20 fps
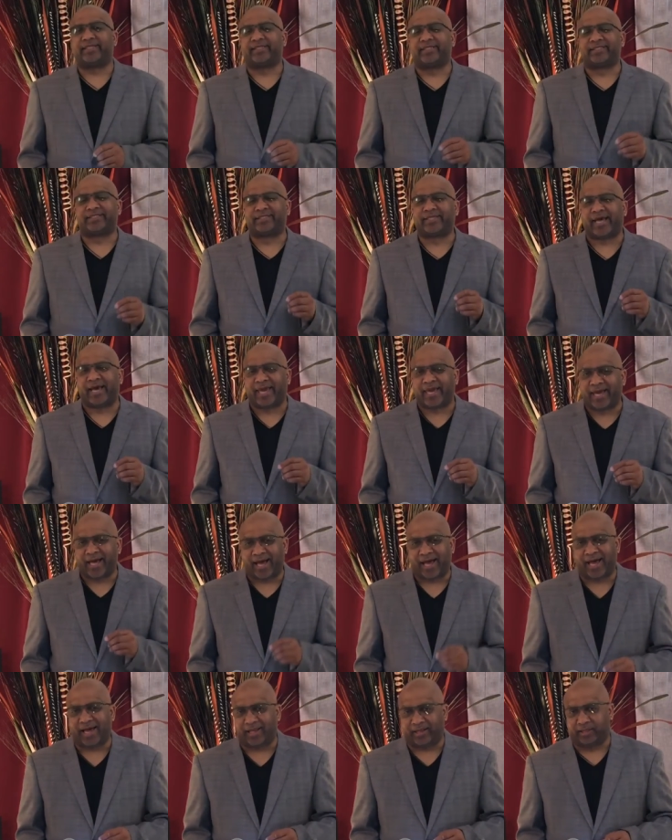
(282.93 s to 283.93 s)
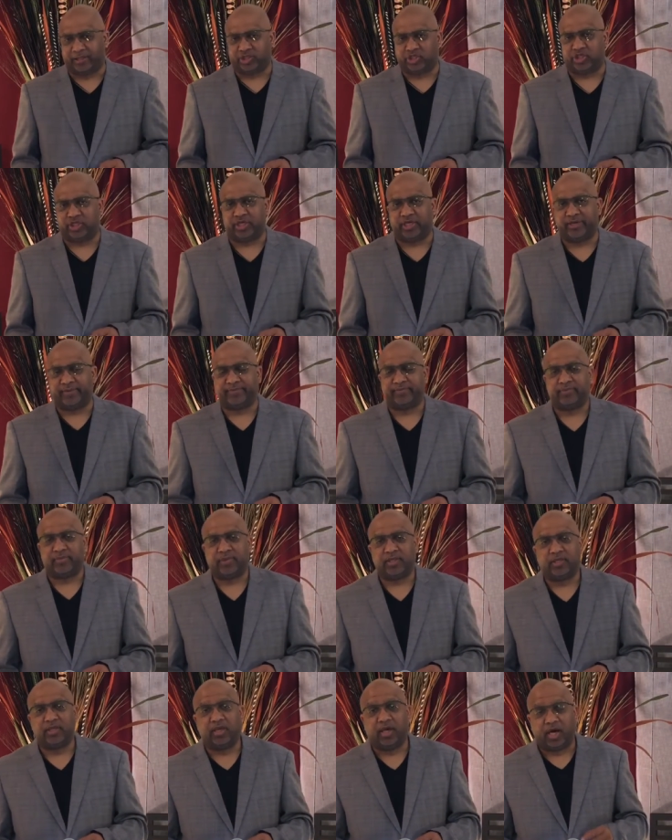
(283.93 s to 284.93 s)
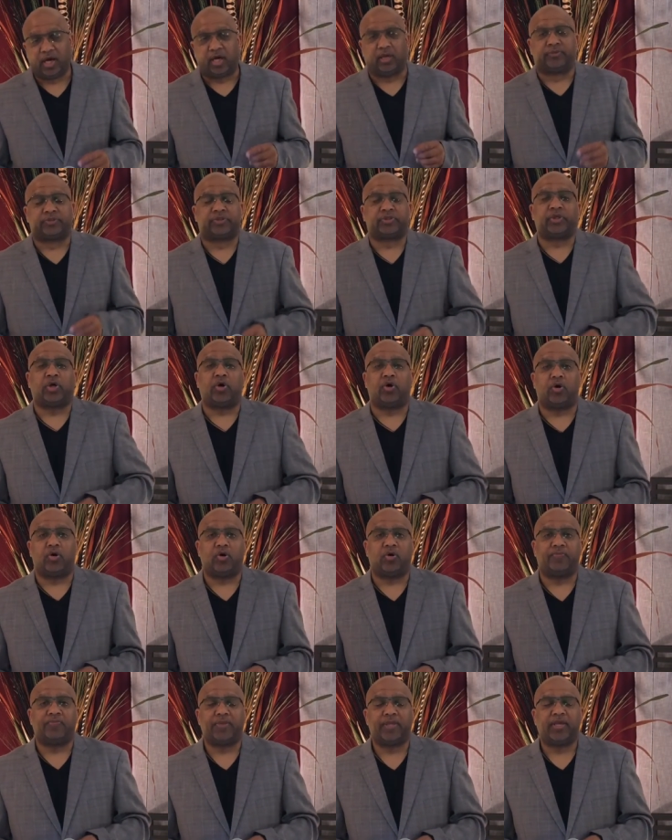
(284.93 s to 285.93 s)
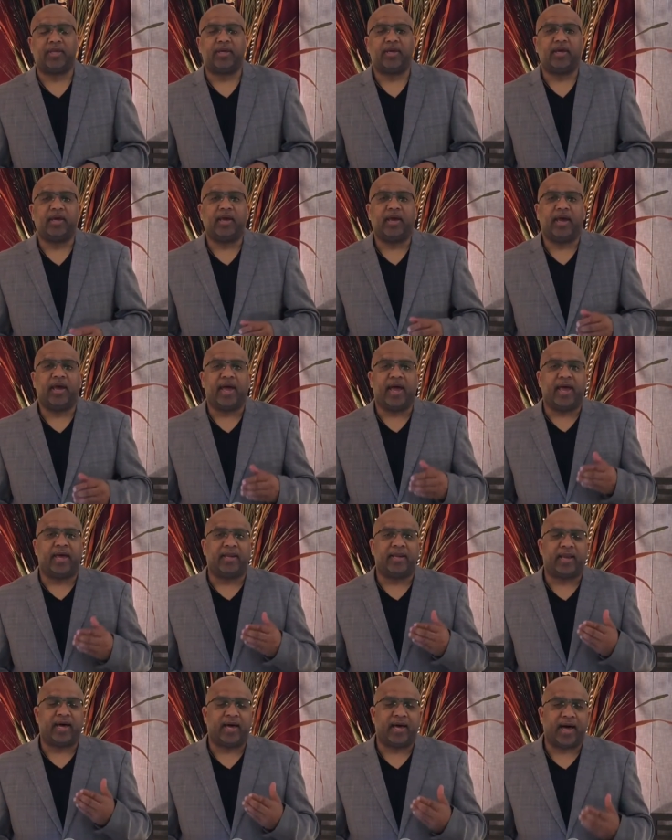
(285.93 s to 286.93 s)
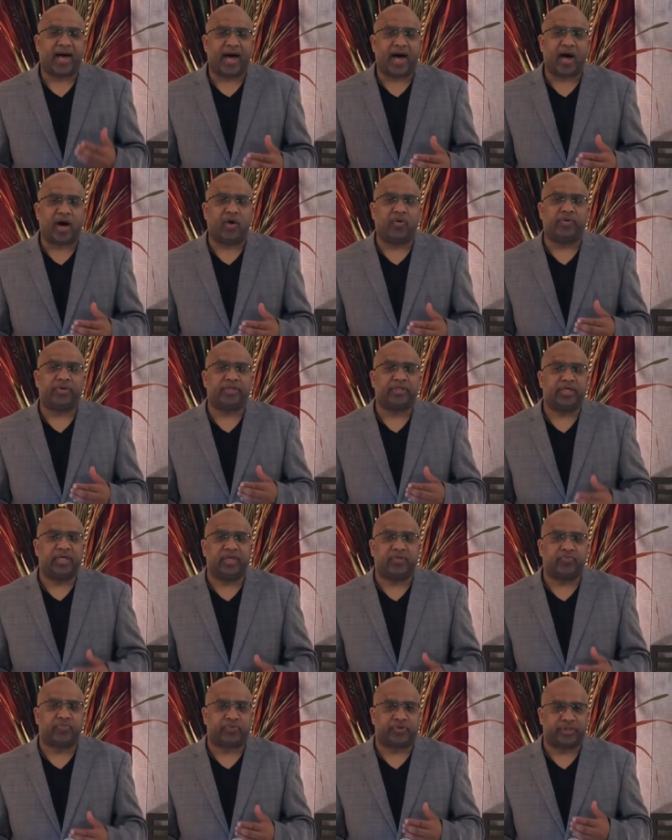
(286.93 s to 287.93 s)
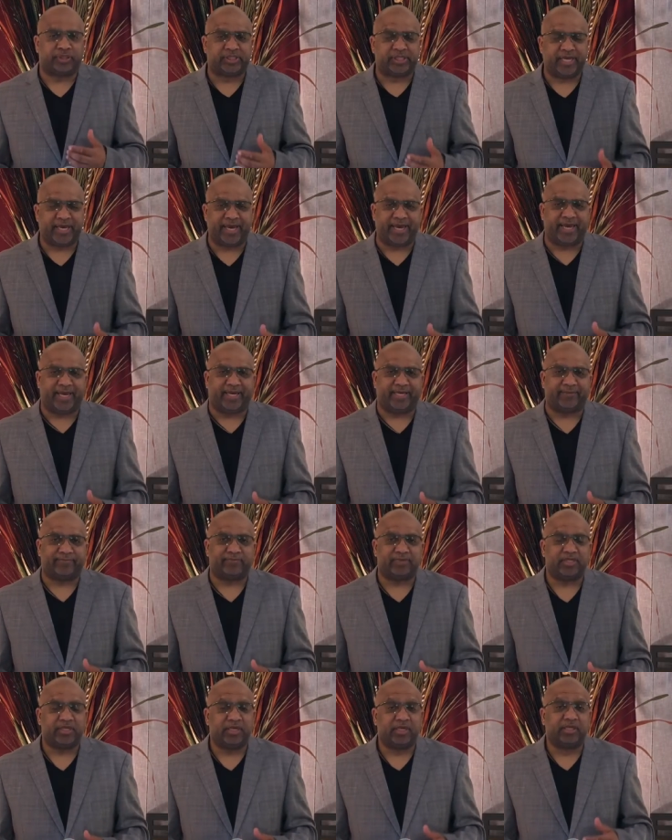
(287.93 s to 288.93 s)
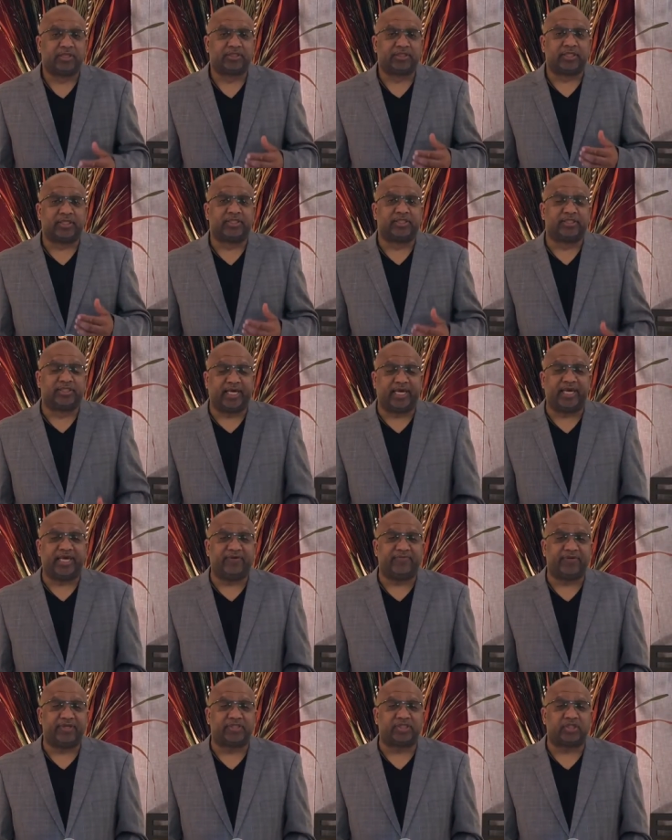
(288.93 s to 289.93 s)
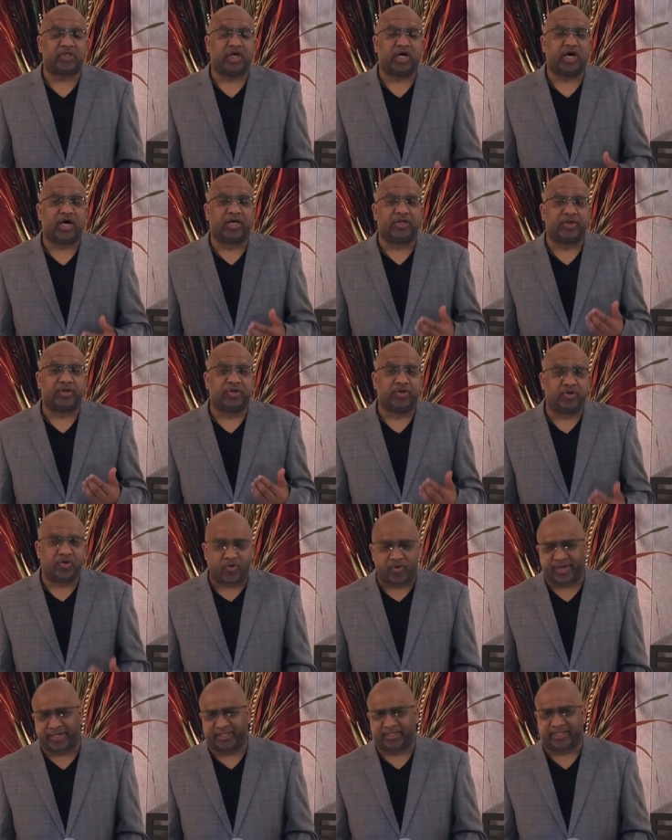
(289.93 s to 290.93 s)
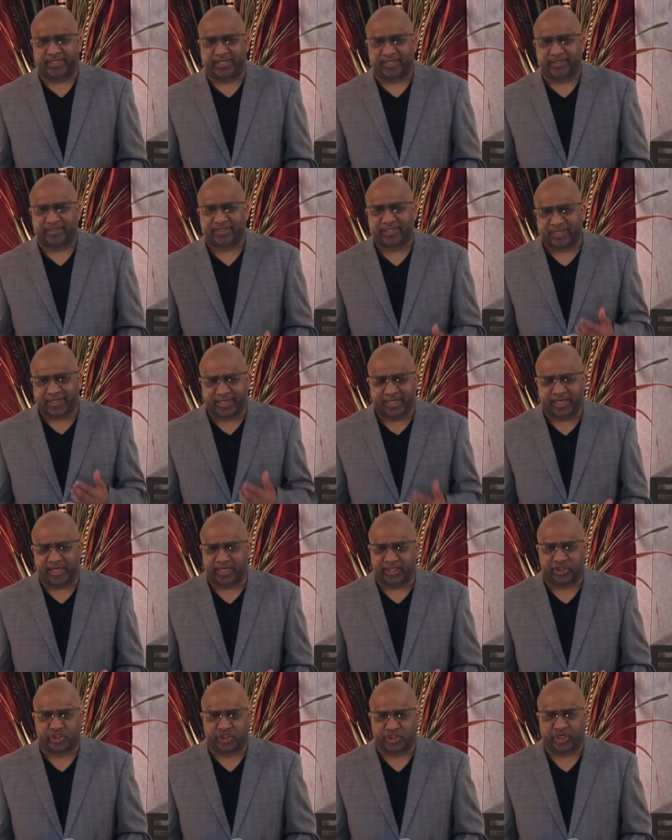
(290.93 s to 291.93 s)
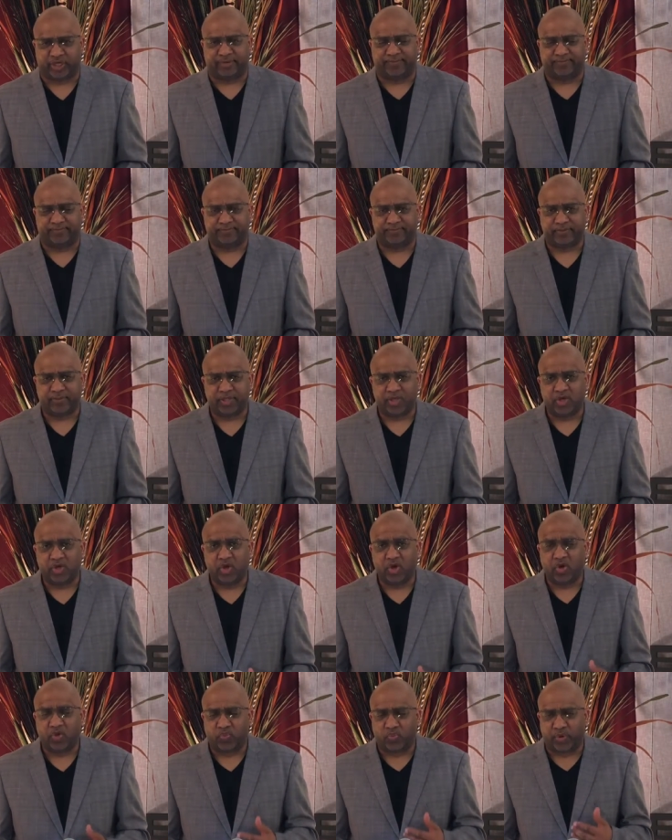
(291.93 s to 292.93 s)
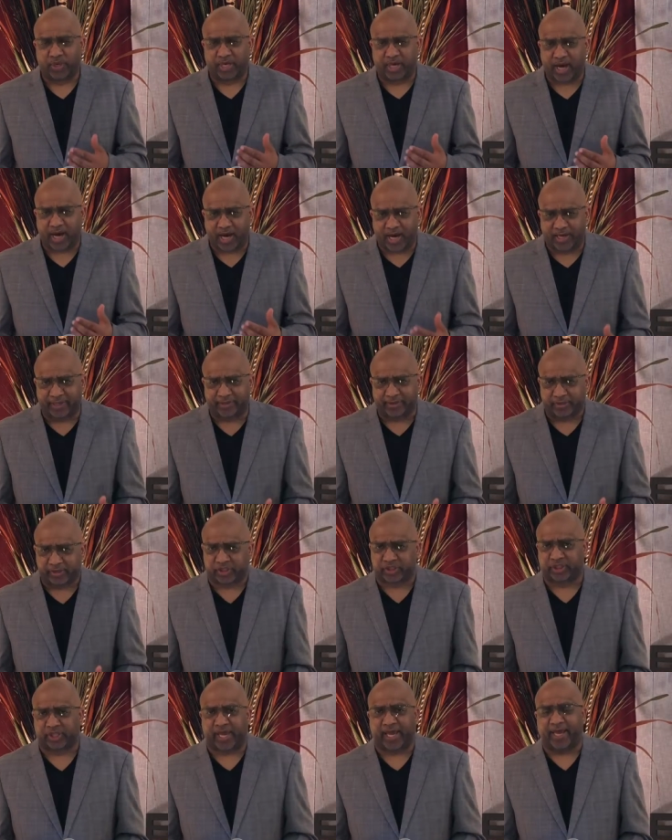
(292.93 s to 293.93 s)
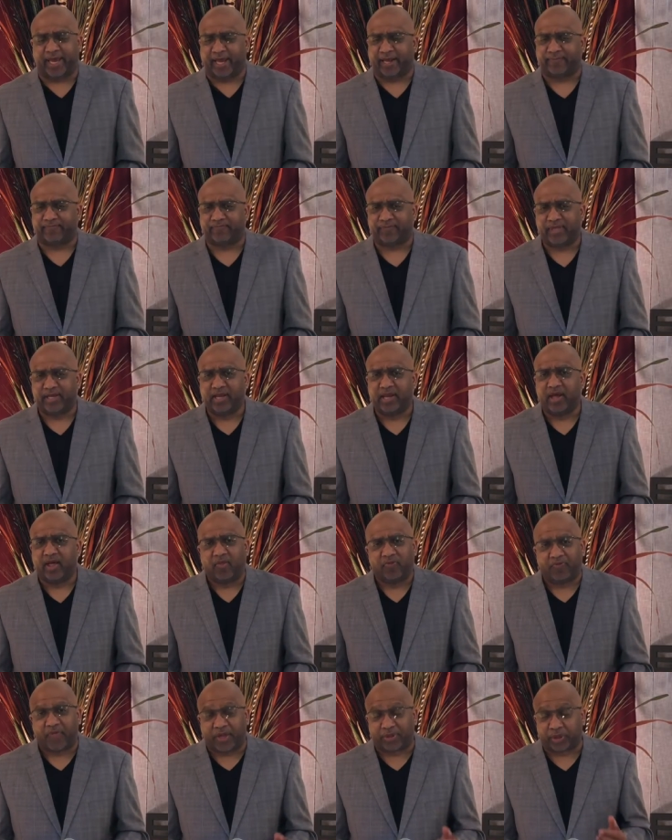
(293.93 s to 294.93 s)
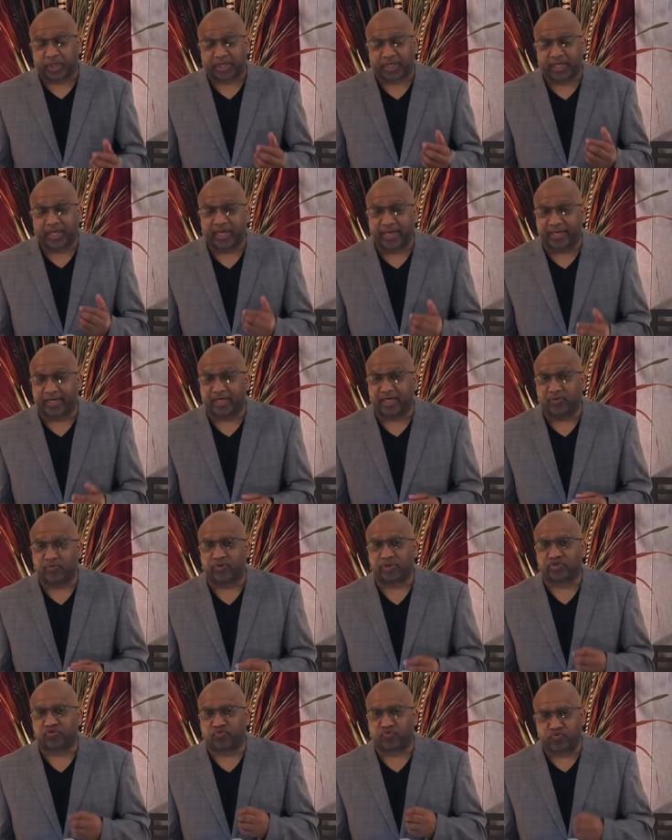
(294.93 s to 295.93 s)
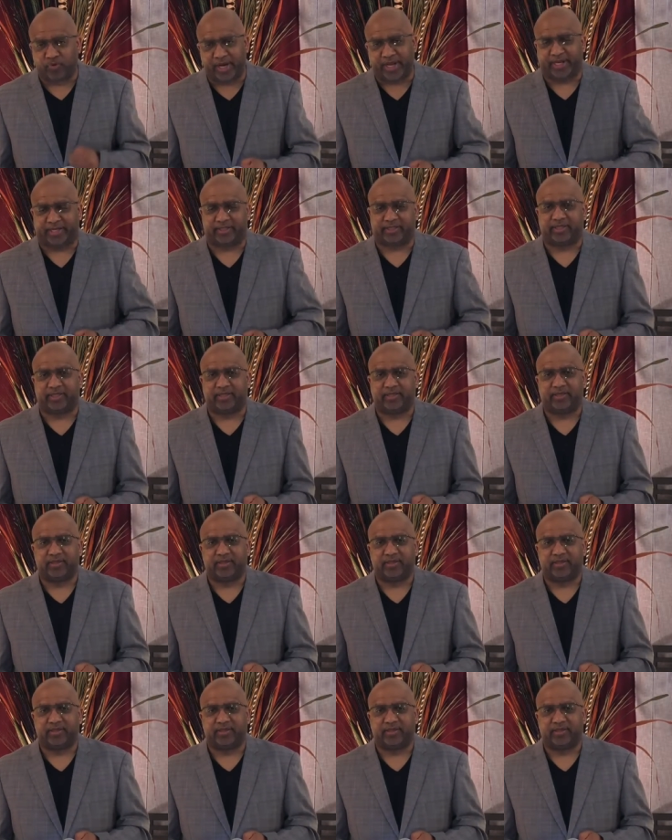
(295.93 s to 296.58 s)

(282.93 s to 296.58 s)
the psychology of Saul and how it pertained to David's anointing to kingship. We understand that the kingdom was rent